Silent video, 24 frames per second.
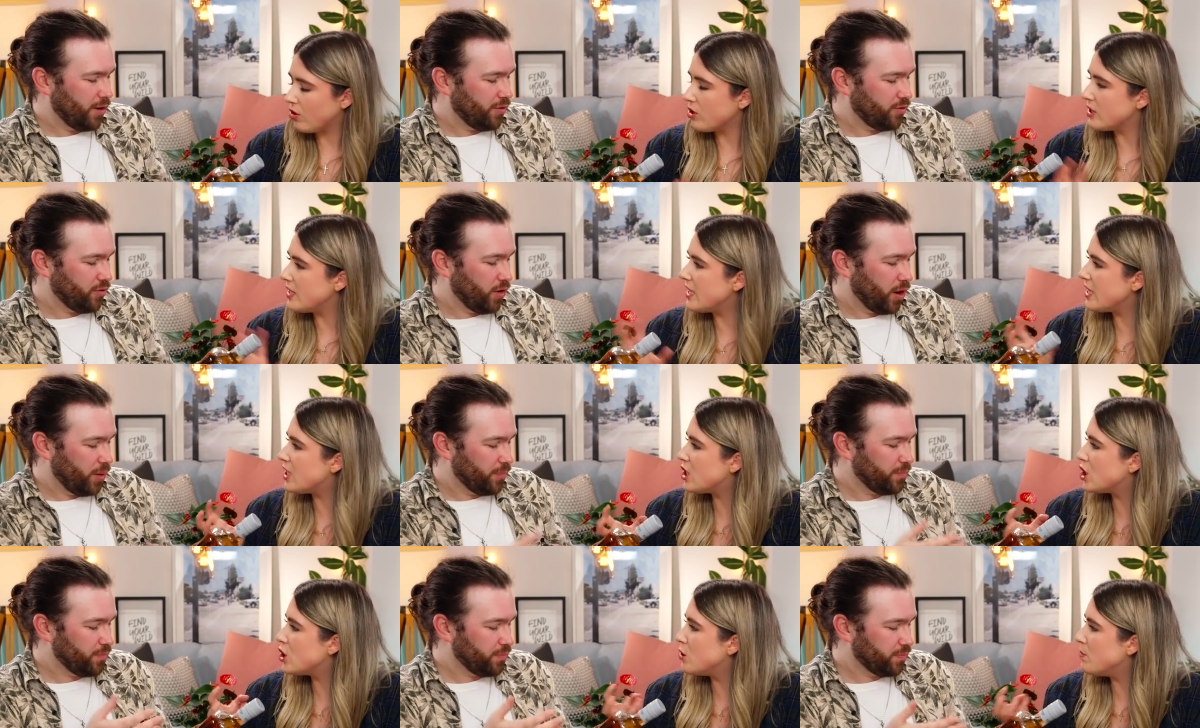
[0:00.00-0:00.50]
Speaker 1: Because
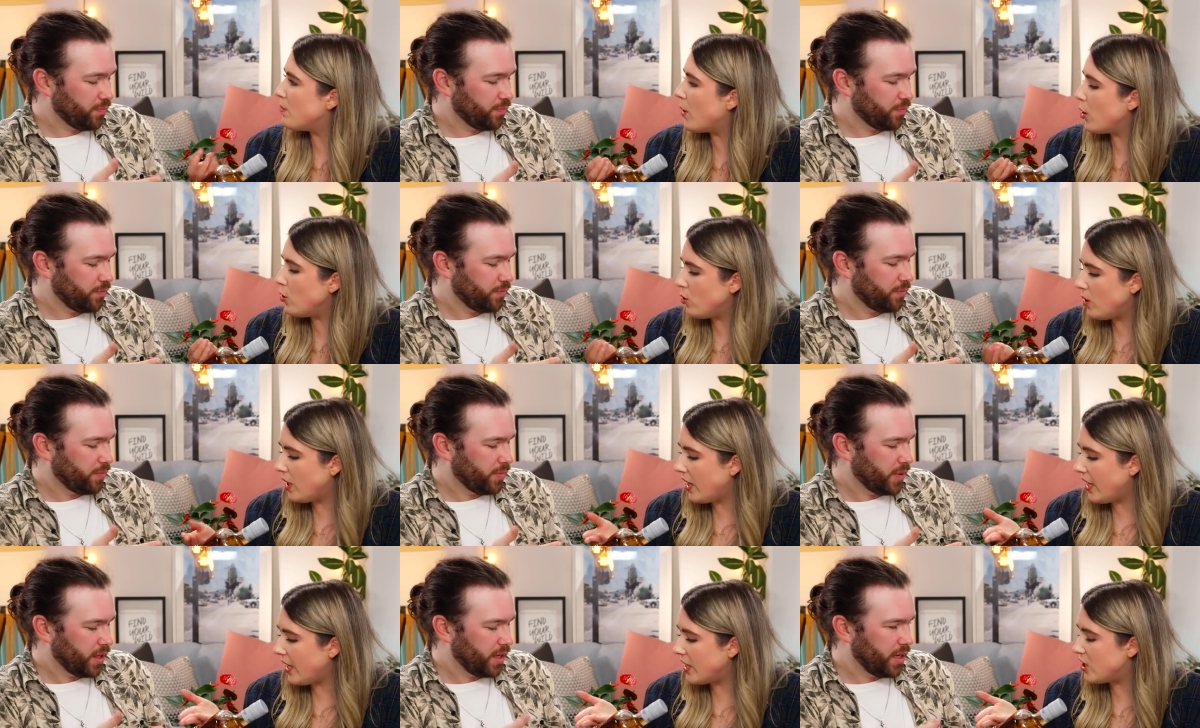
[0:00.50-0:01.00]
it's
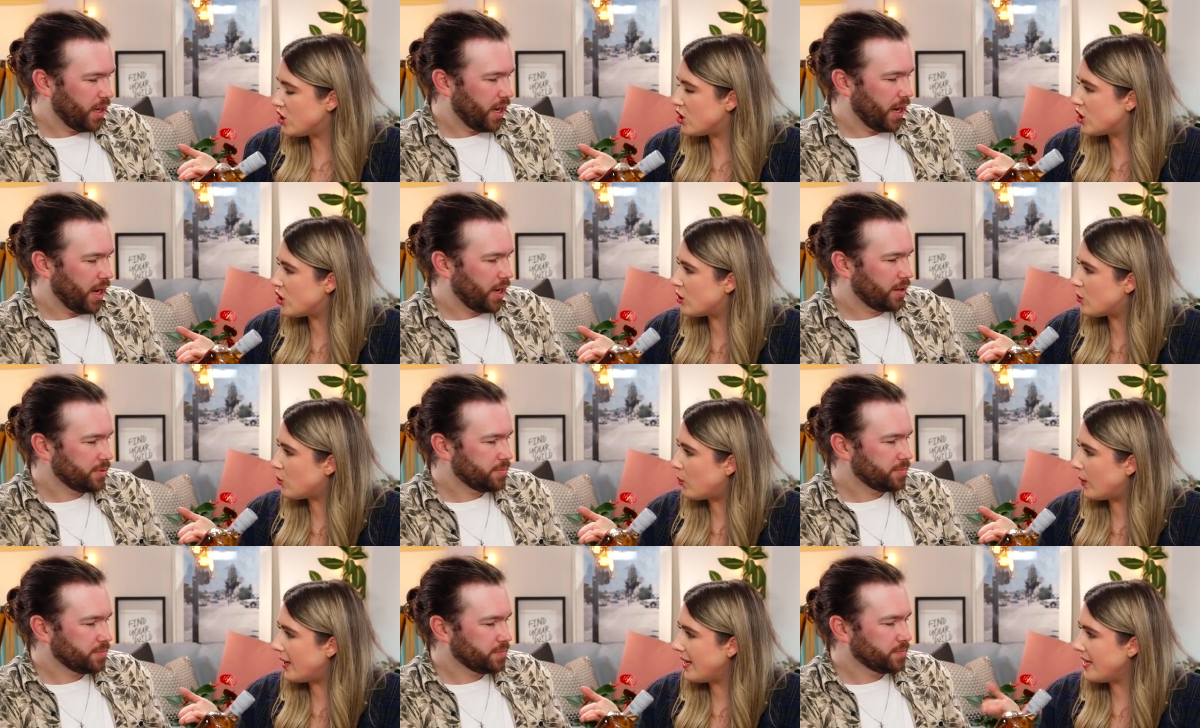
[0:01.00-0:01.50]
smoky and yeah.
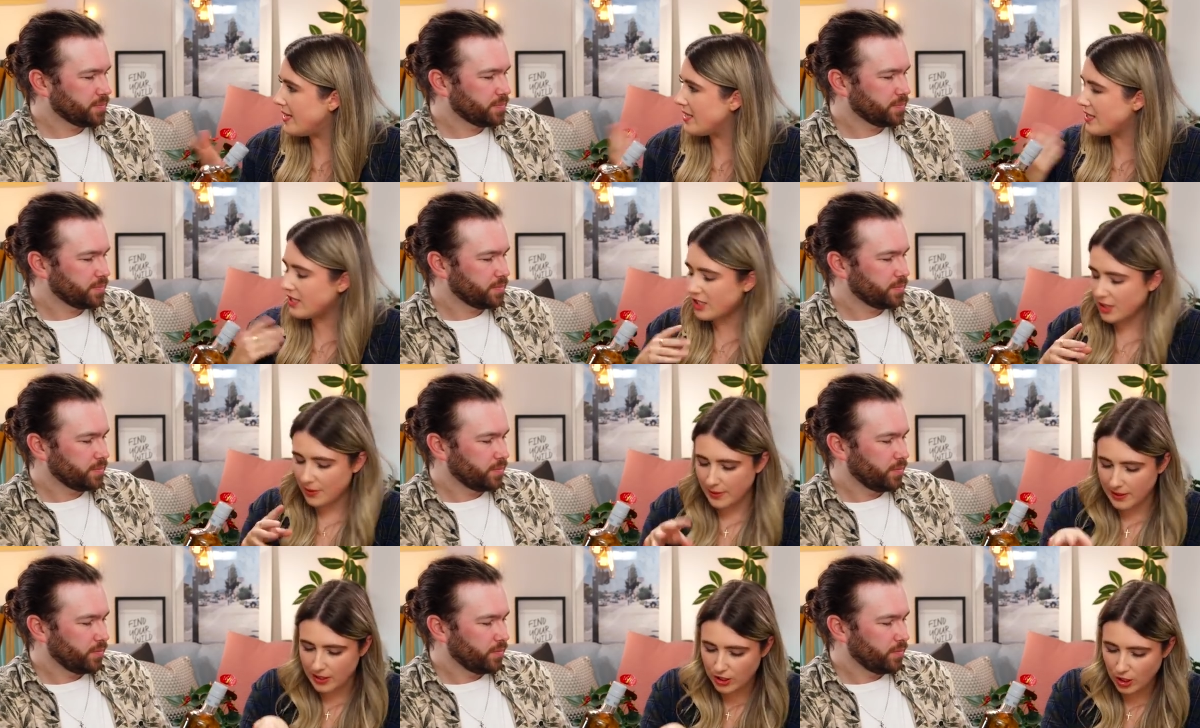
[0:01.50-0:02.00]
sweet,
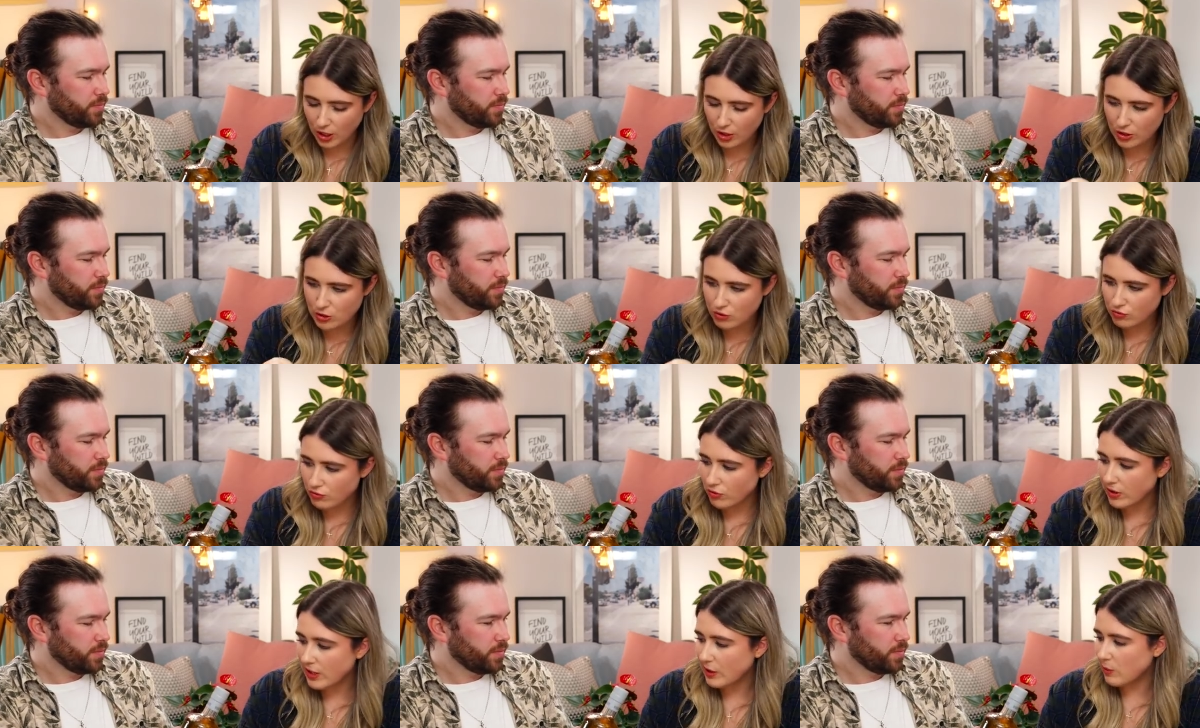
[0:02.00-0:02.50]
so it goes
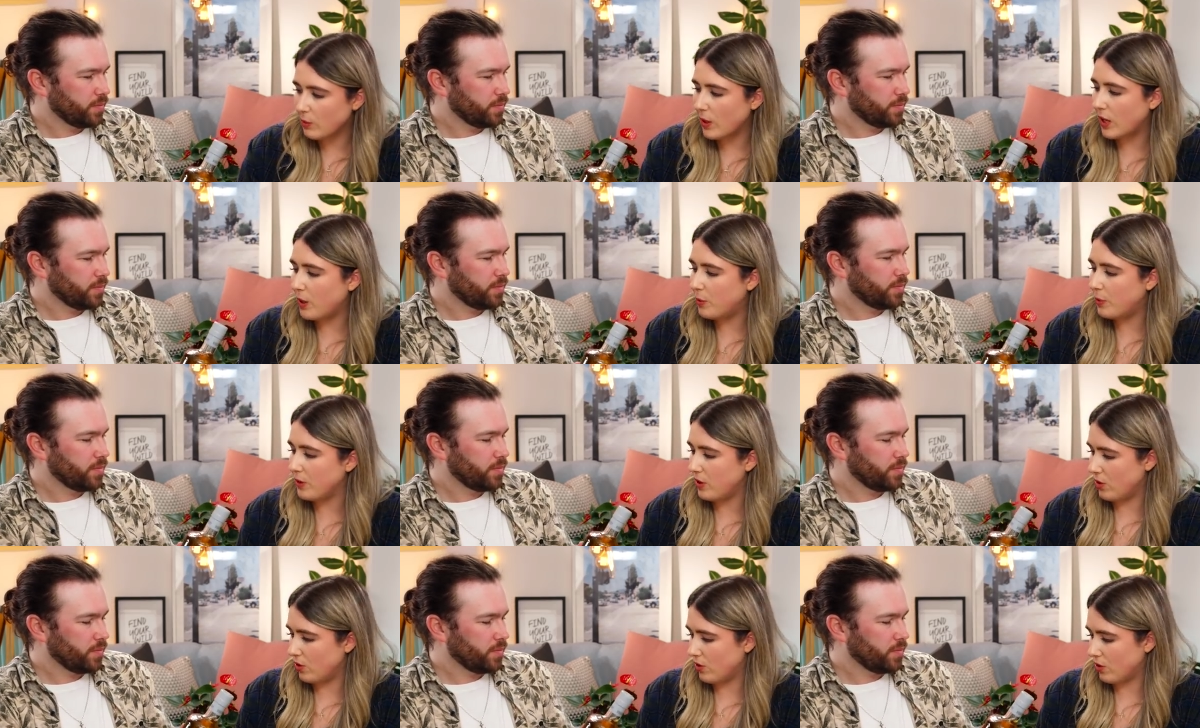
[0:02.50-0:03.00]
really well
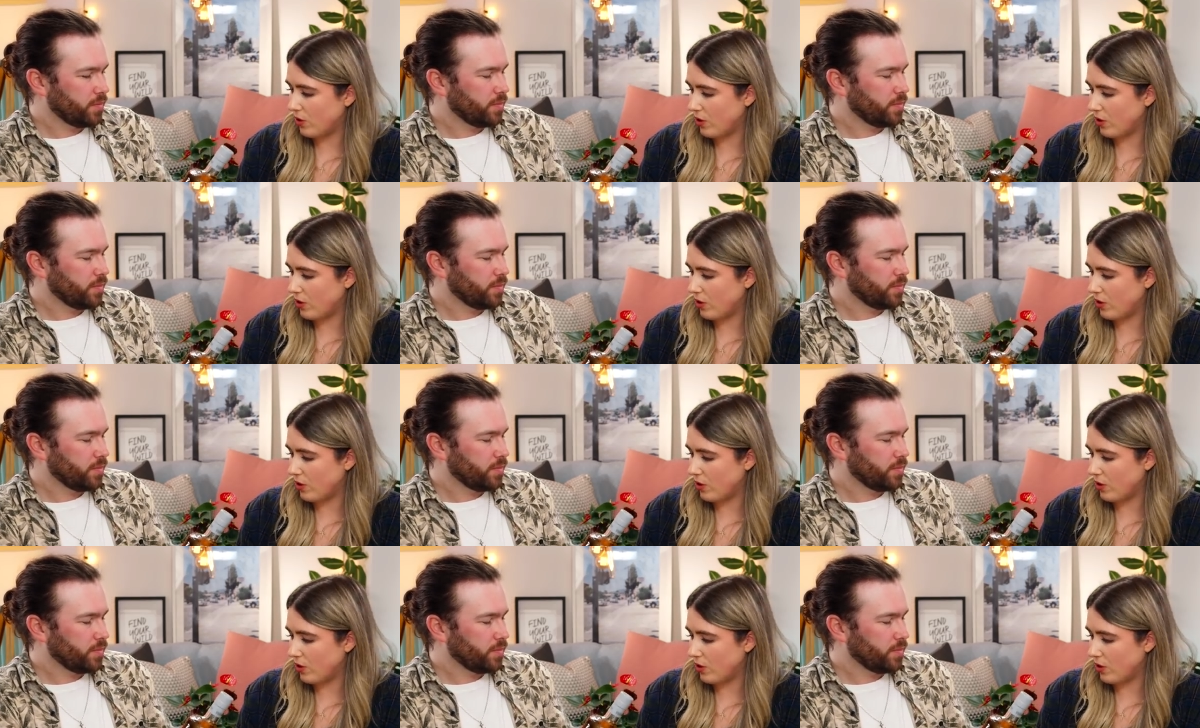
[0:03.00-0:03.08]
with your